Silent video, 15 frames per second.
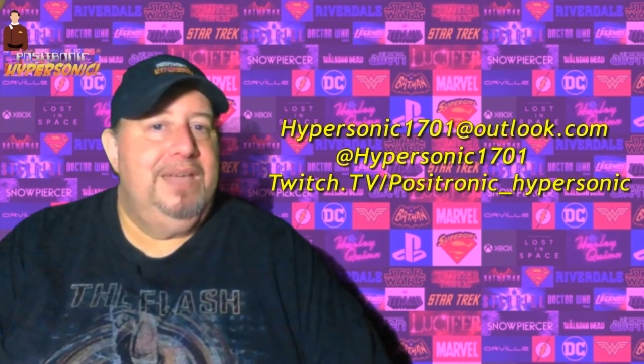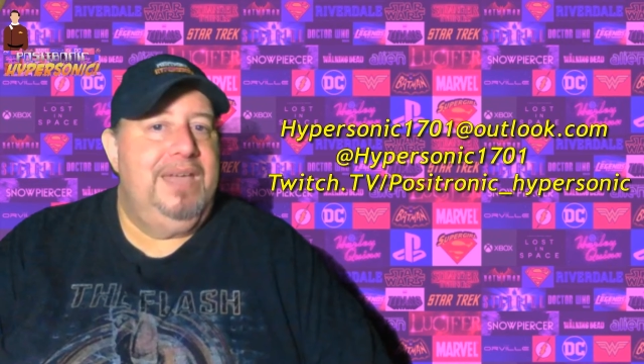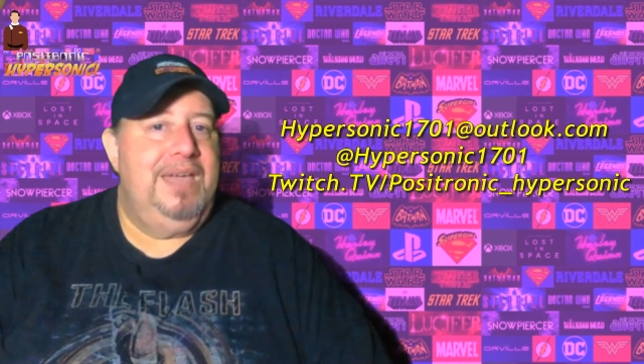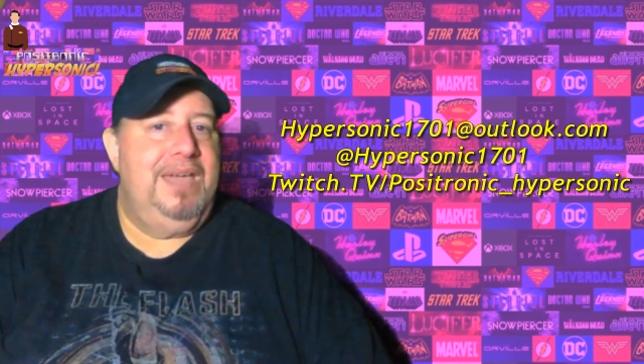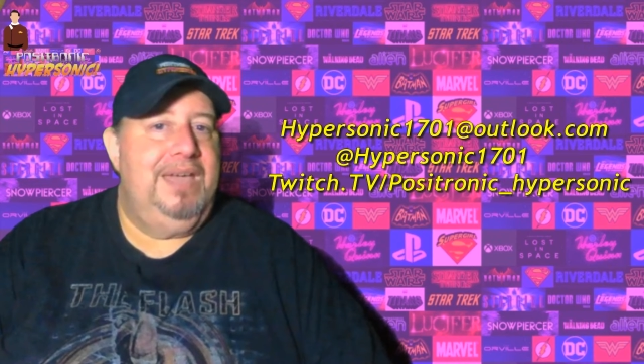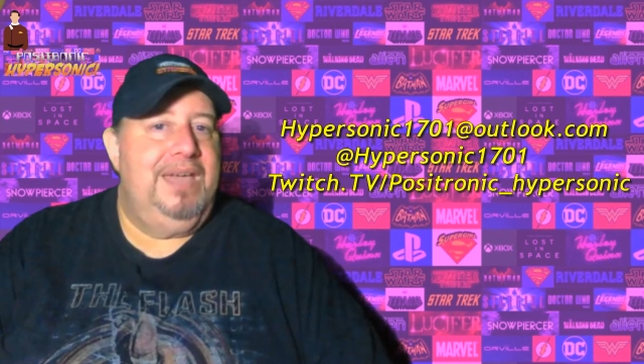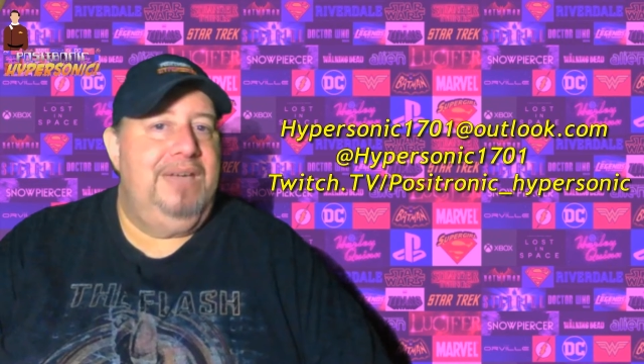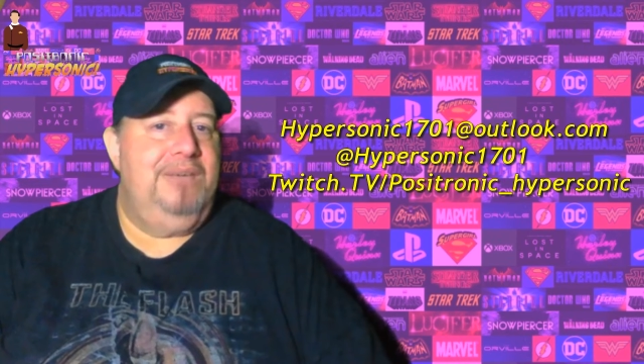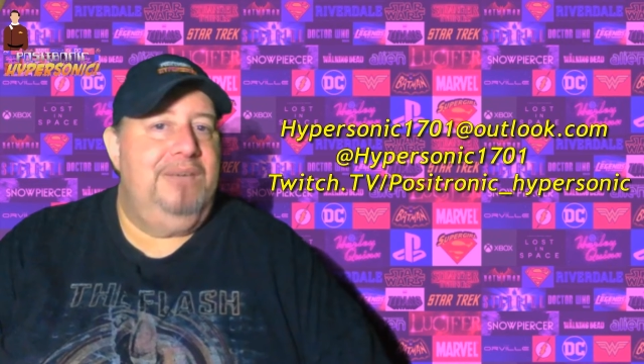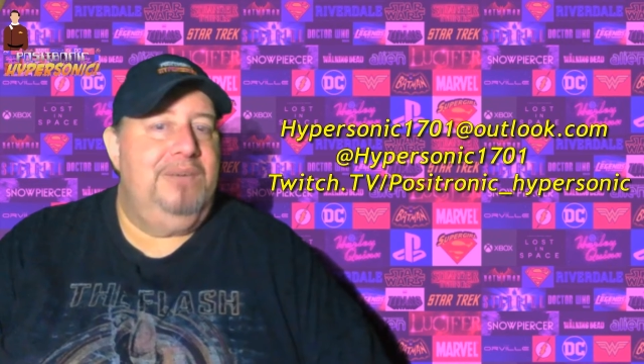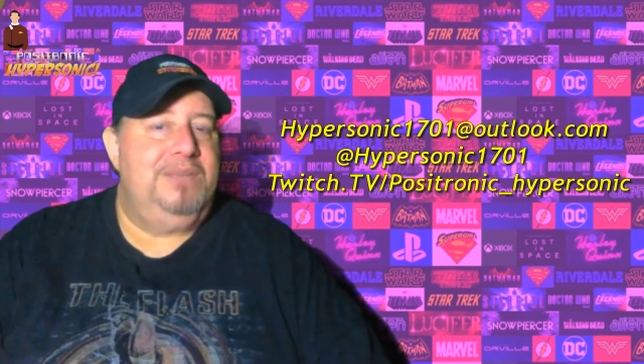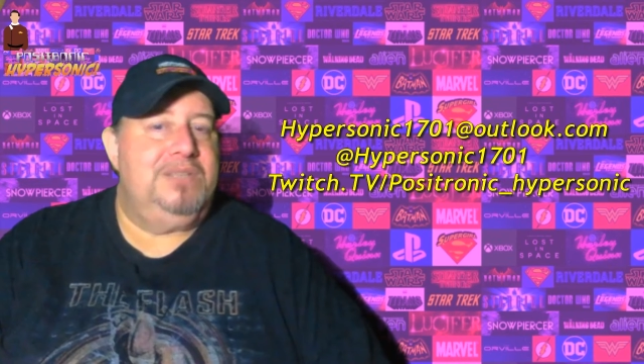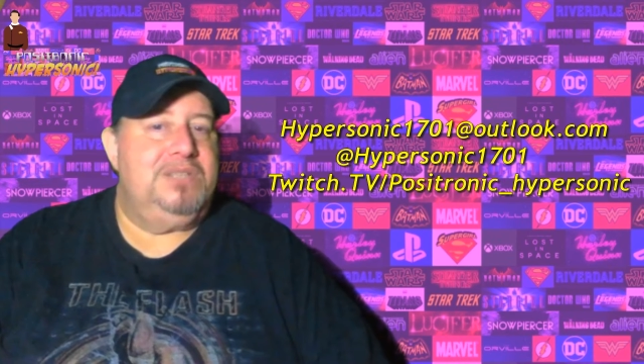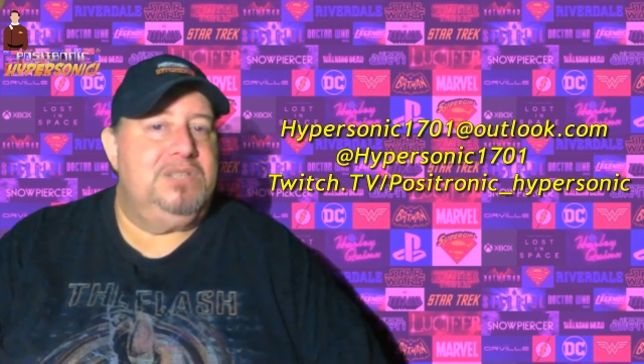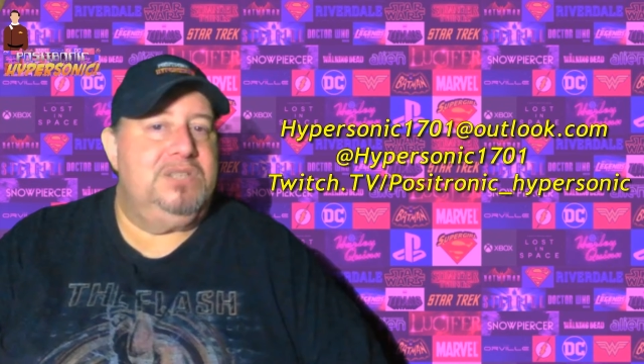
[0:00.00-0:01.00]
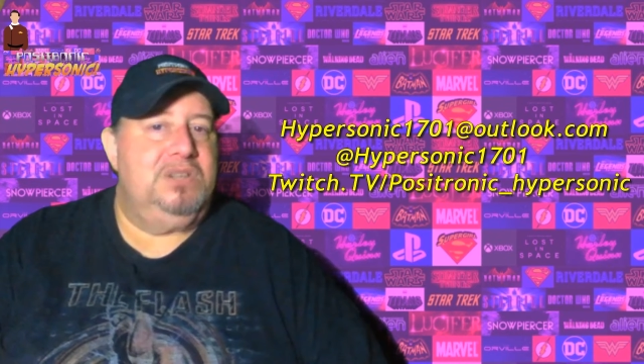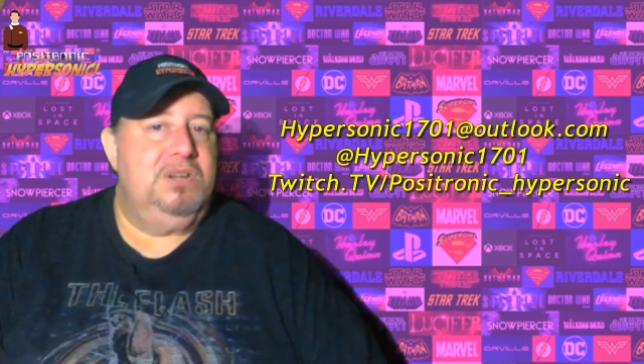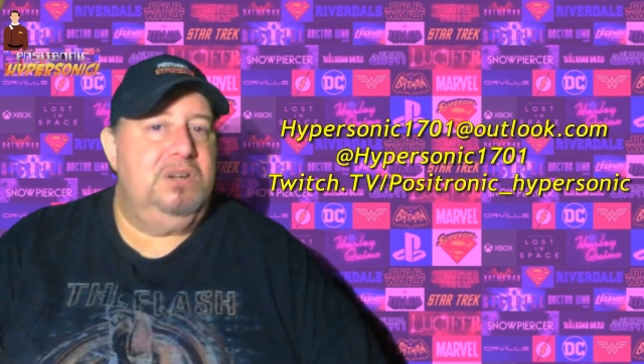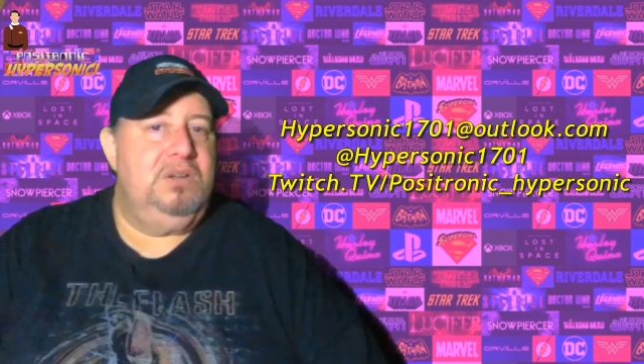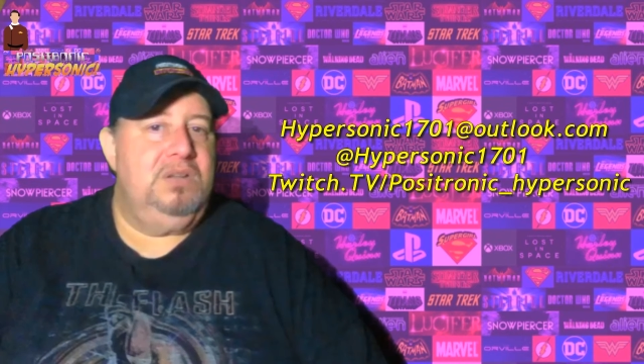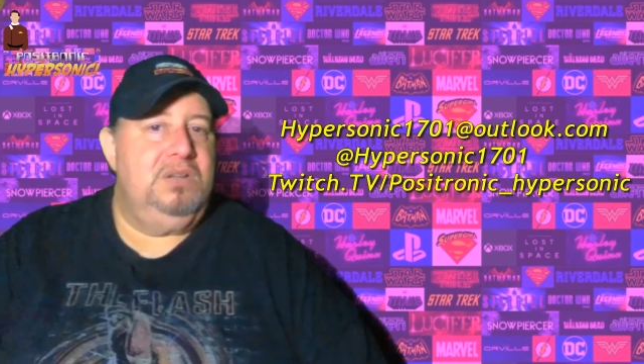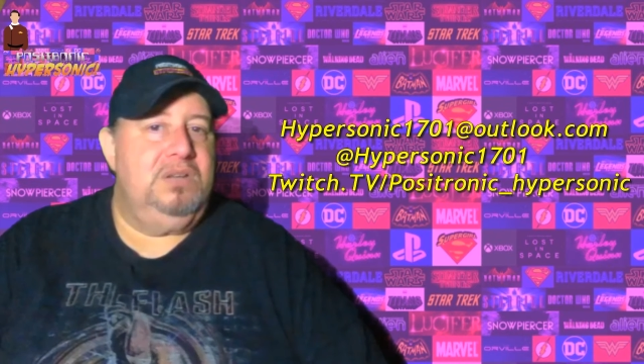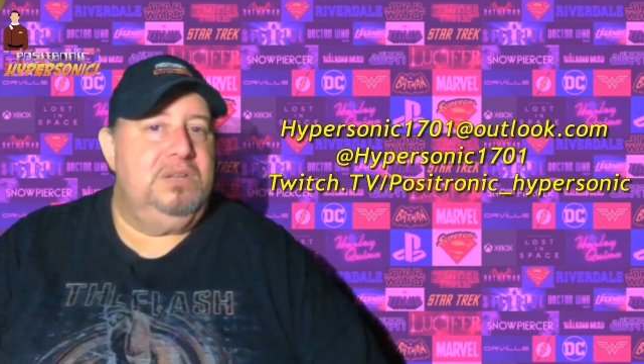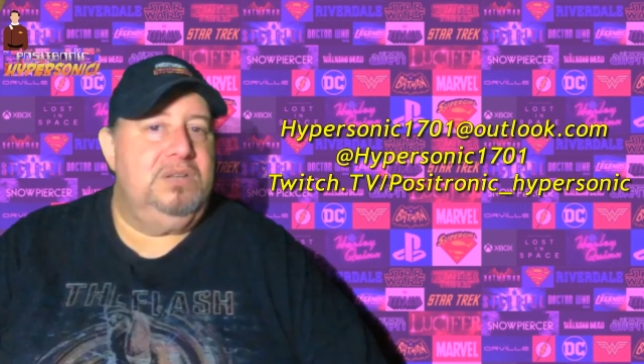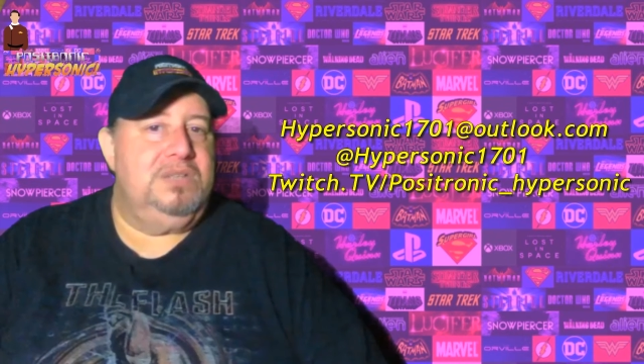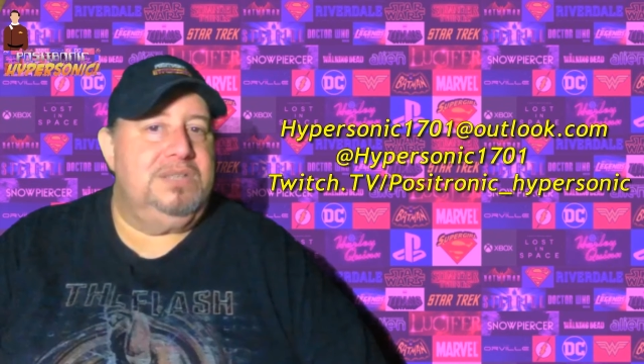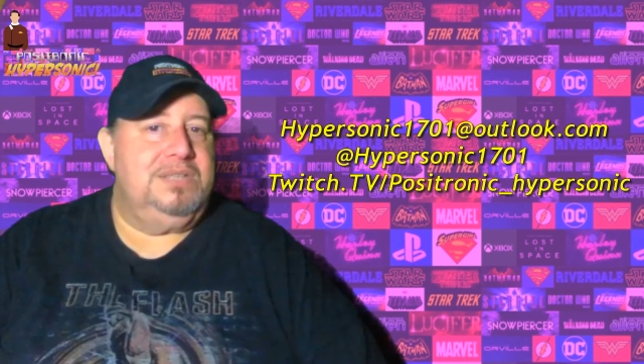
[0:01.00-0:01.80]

And when Stargirl goes